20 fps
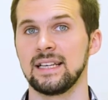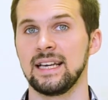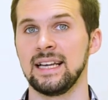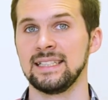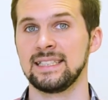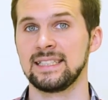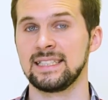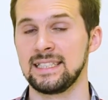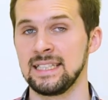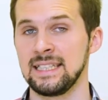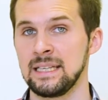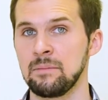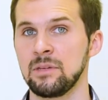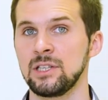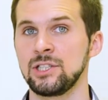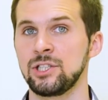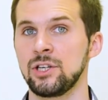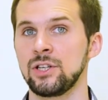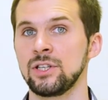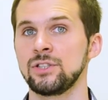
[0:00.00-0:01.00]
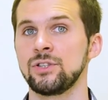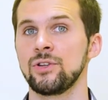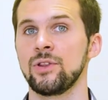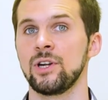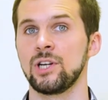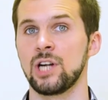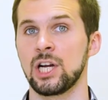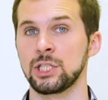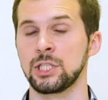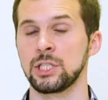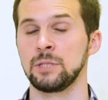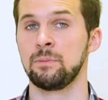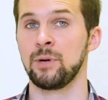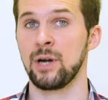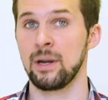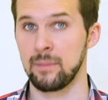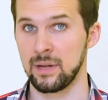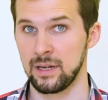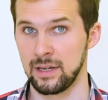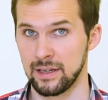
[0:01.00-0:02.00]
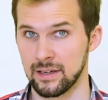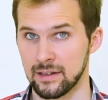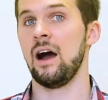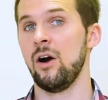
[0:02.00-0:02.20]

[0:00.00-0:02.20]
its team returning to the Russian Premier League.